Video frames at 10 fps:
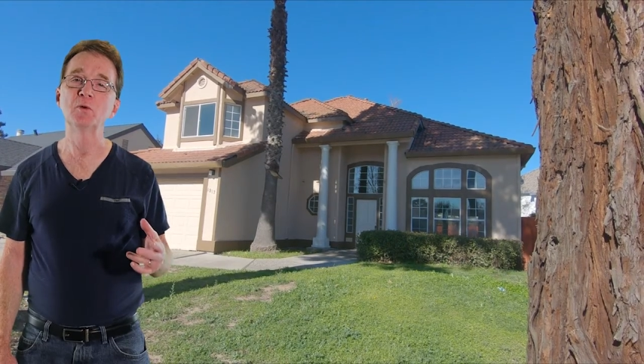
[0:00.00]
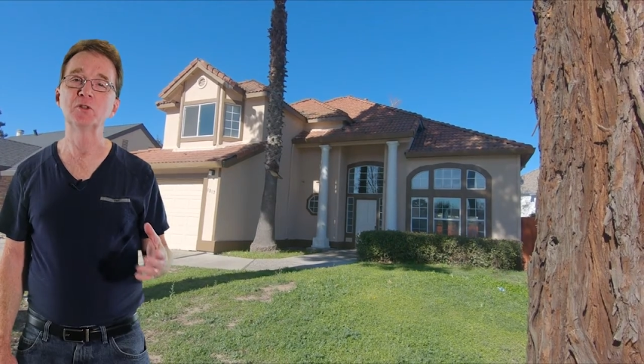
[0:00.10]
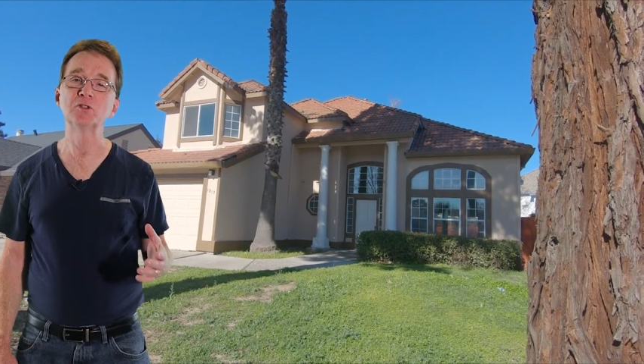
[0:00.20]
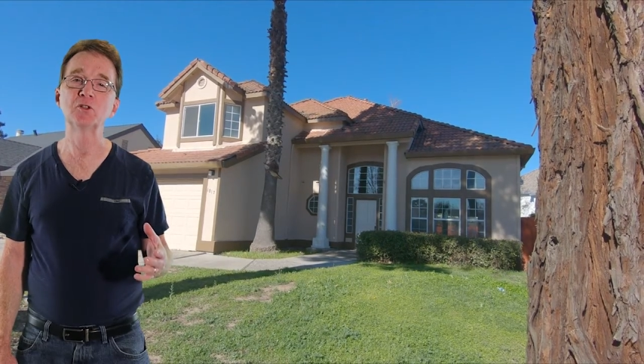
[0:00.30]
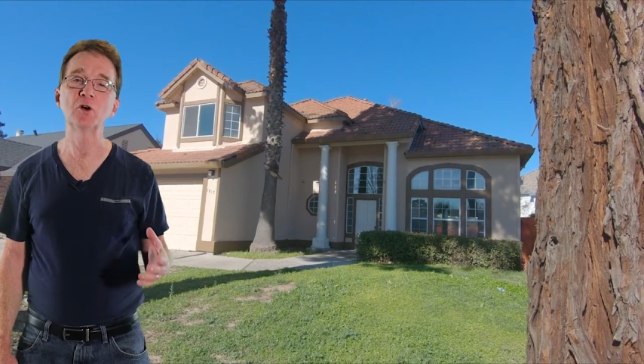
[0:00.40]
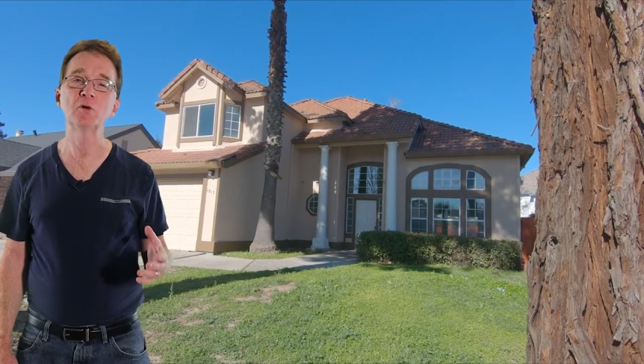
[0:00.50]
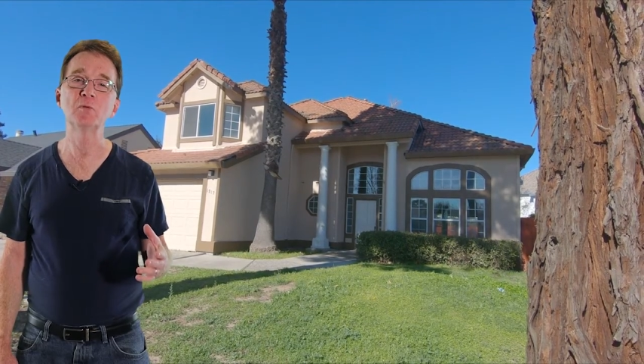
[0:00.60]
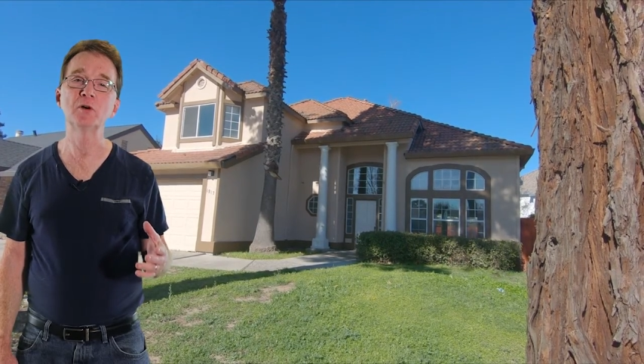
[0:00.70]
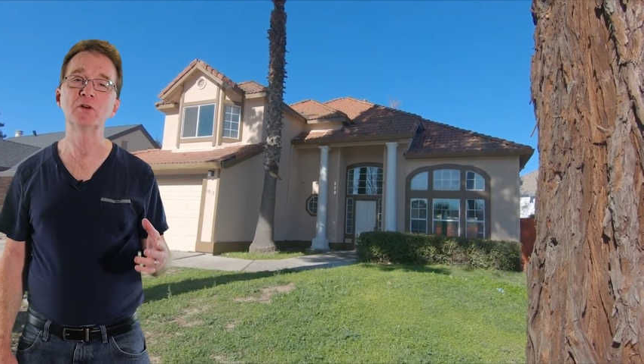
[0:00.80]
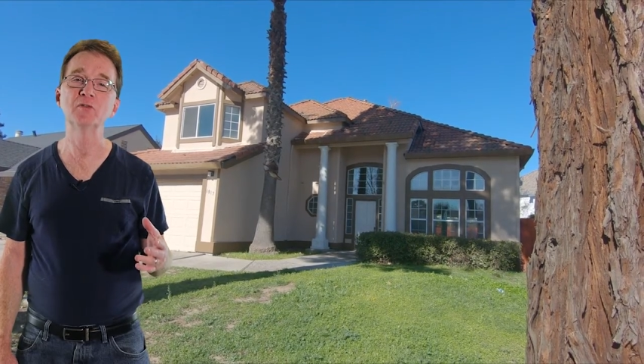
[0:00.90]
with this
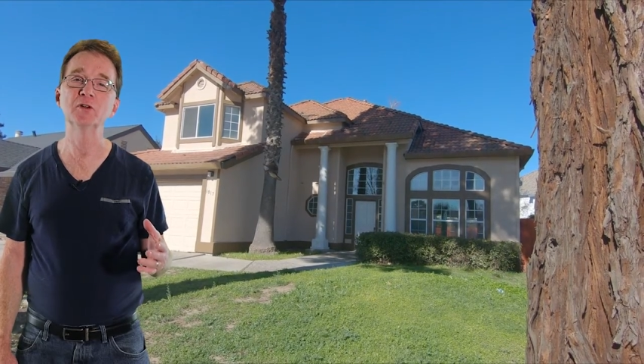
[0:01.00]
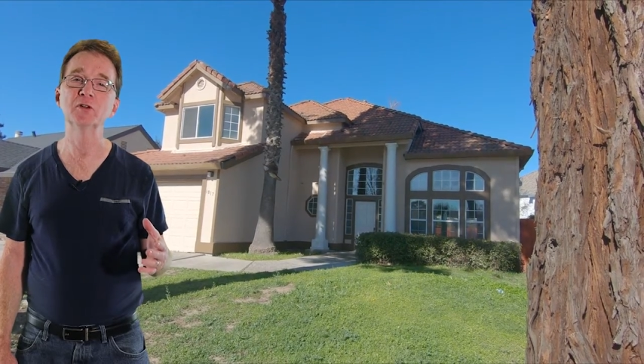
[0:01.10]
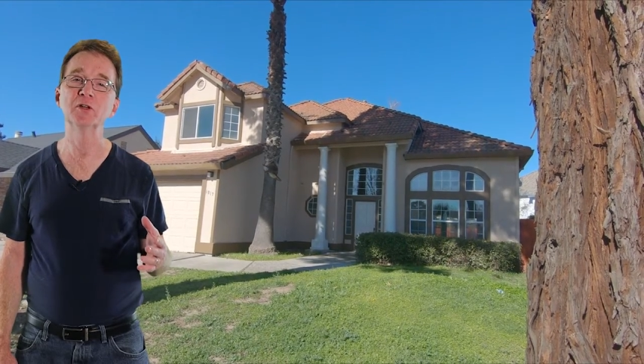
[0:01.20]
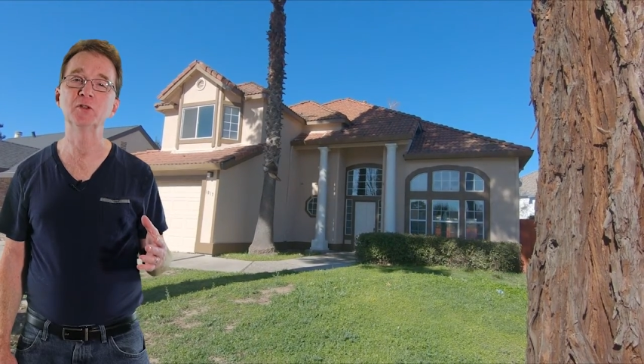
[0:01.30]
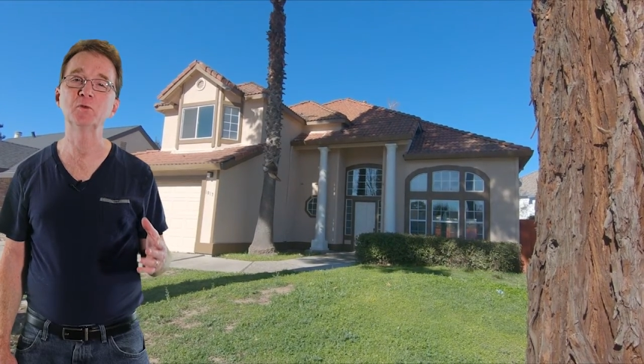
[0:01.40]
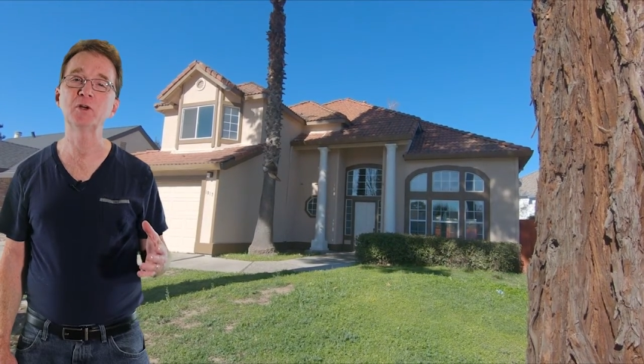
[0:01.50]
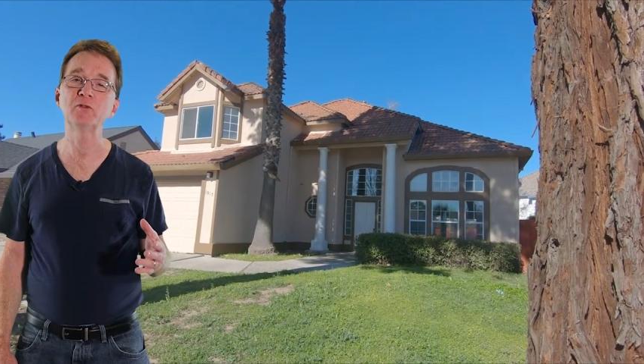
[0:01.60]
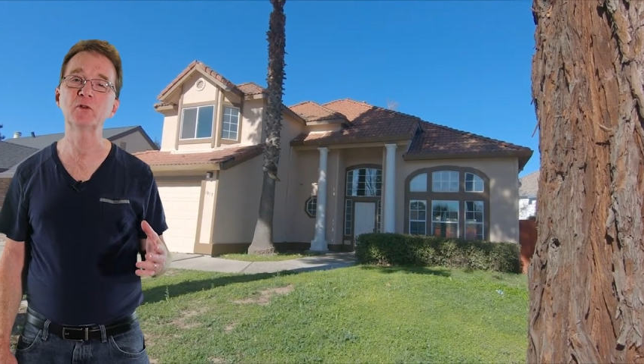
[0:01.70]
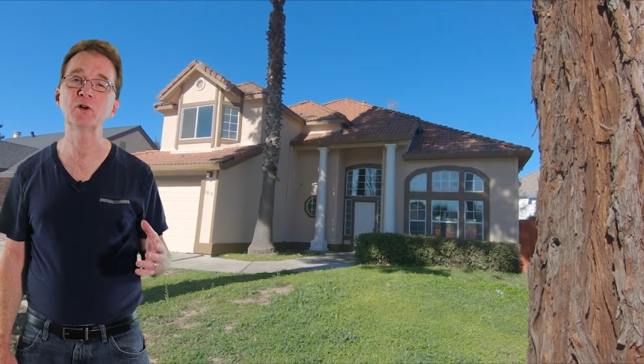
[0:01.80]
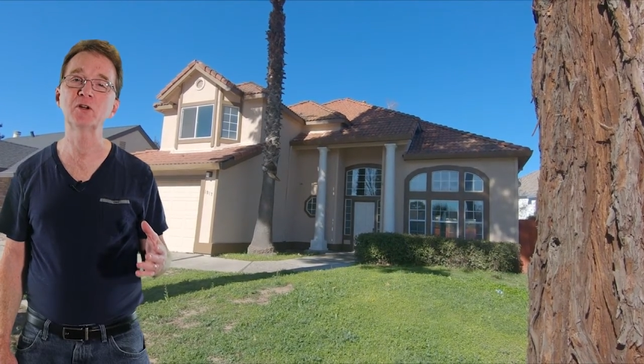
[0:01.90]
home of nearly
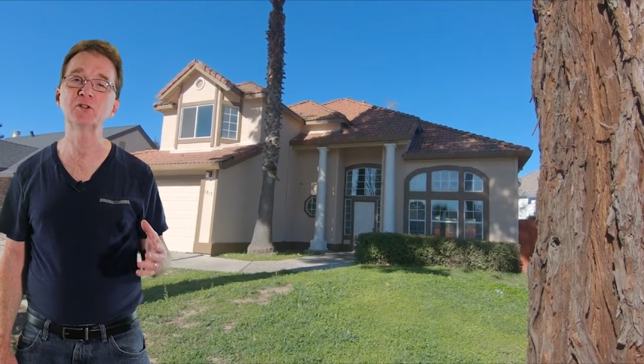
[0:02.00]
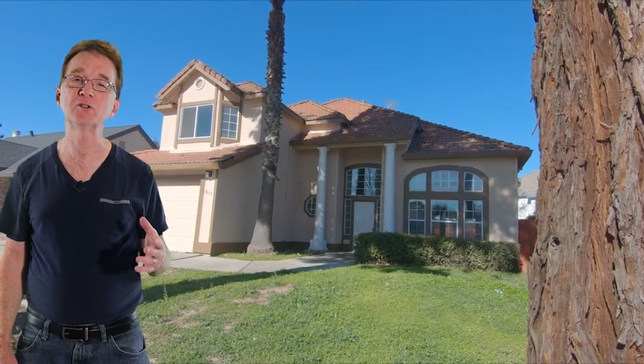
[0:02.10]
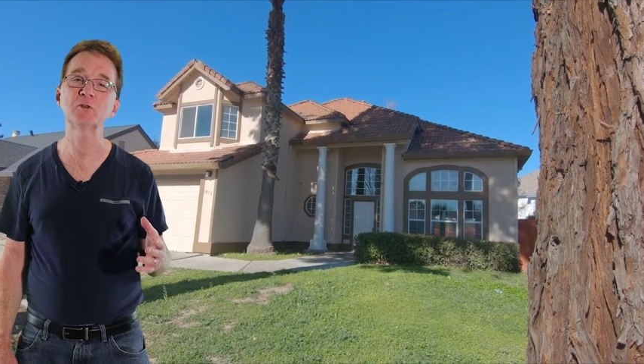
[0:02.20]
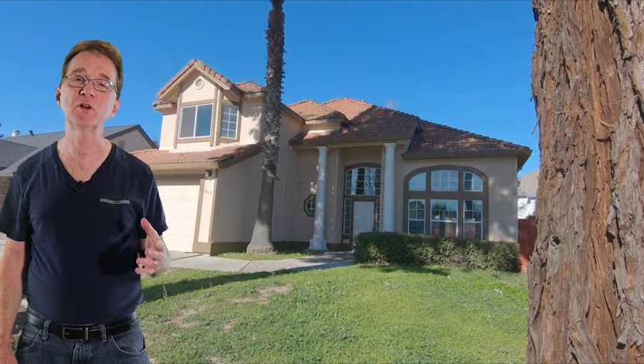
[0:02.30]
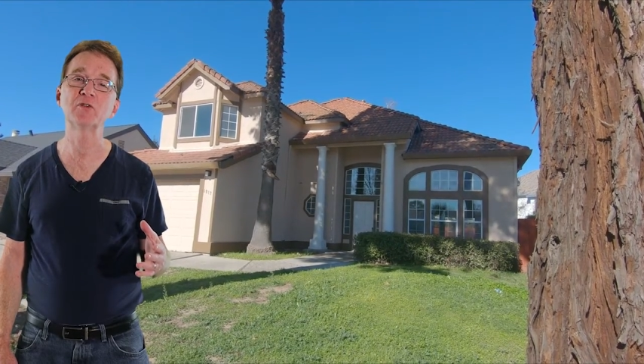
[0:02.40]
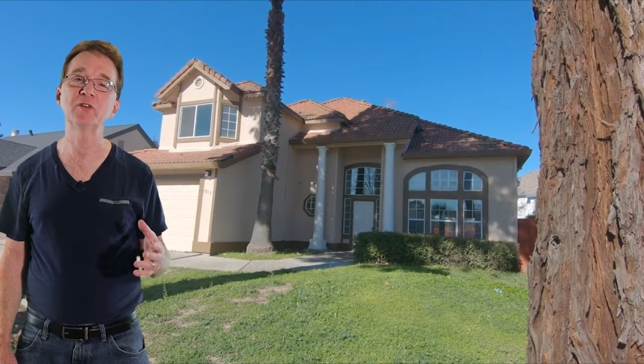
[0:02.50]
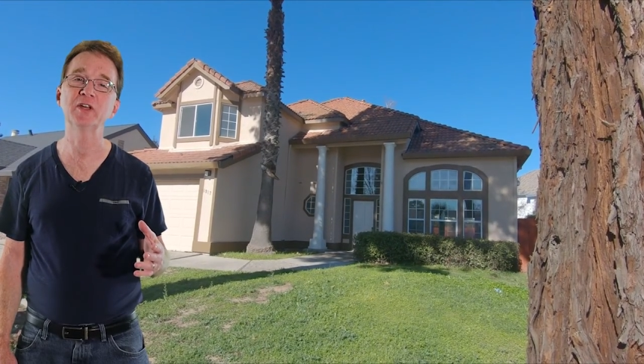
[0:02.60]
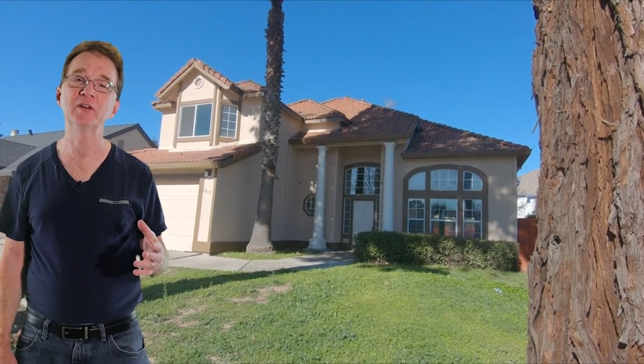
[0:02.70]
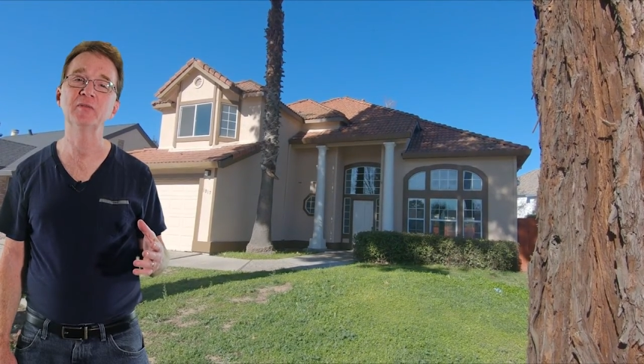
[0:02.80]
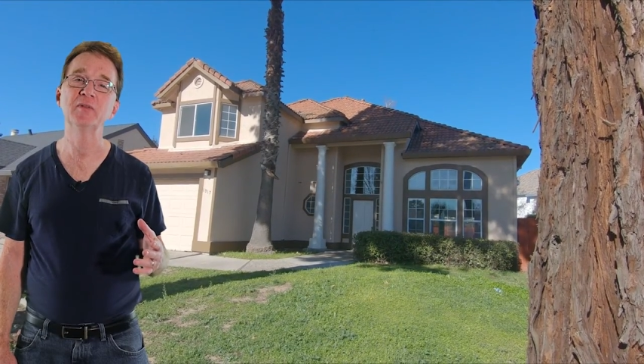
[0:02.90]
2,400 square
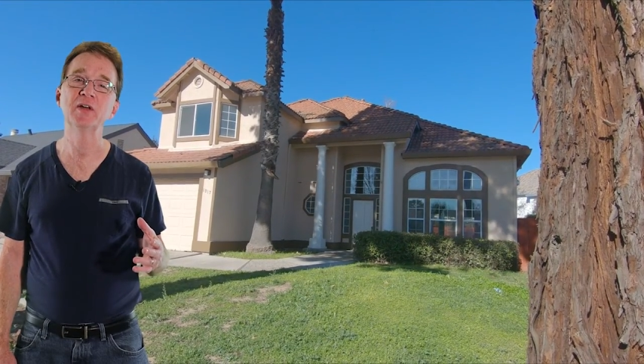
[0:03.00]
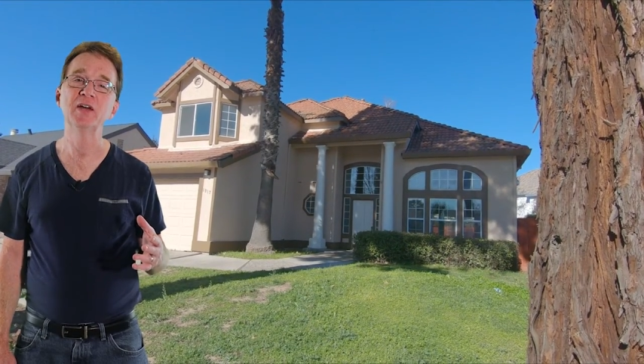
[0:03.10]
feet.